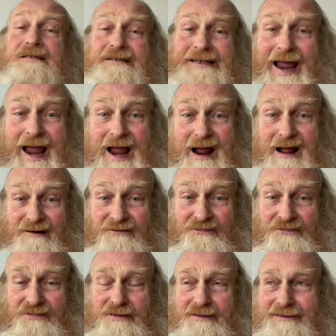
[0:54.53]
south.
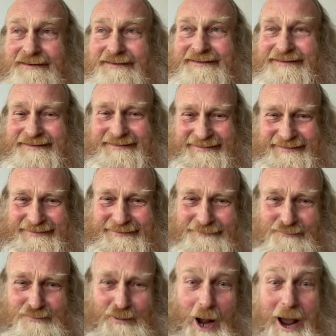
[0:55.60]

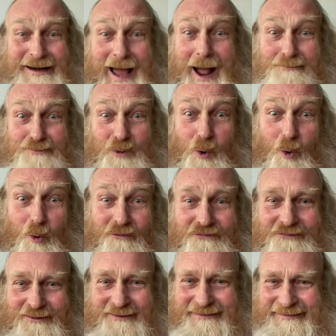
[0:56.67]
I'm going up north.
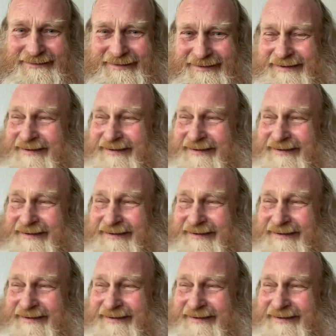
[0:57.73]
It's